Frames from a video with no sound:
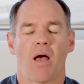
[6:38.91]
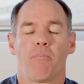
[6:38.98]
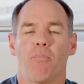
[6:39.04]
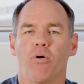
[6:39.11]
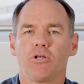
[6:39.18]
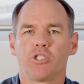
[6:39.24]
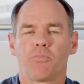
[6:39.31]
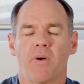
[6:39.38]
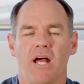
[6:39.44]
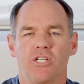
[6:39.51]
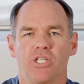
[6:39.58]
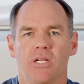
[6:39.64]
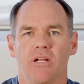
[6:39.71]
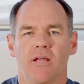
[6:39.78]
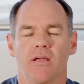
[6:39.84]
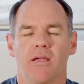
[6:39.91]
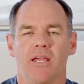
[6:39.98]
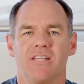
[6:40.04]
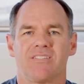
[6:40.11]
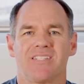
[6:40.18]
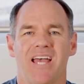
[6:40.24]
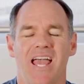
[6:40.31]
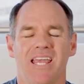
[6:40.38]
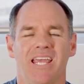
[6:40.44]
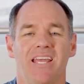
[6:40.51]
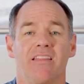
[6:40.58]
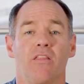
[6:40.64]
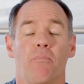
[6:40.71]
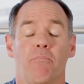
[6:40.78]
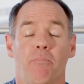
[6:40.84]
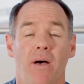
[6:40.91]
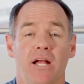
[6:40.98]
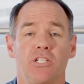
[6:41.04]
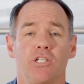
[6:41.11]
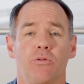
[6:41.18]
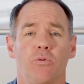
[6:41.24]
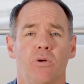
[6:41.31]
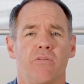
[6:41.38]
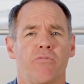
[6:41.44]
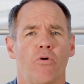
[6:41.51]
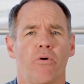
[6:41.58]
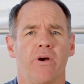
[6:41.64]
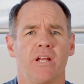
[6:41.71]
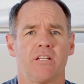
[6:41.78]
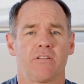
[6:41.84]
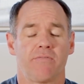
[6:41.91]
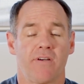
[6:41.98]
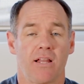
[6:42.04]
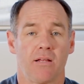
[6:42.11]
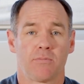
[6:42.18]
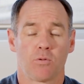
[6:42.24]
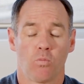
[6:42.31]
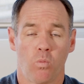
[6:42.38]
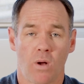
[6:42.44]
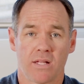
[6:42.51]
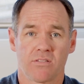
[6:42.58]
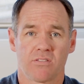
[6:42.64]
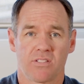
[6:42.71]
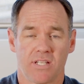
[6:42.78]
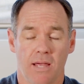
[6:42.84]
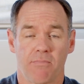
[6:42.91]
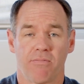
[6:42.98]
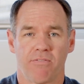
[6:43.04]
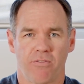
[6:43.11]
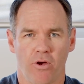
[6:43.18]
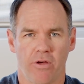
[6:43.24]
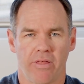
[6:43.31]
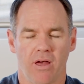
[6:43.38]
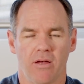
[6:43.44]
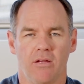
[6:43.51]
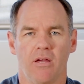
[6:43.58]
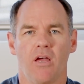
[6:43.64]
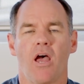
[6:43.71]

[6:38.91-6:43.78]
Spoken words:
A push budget is taking the budget that we've already developed one step further.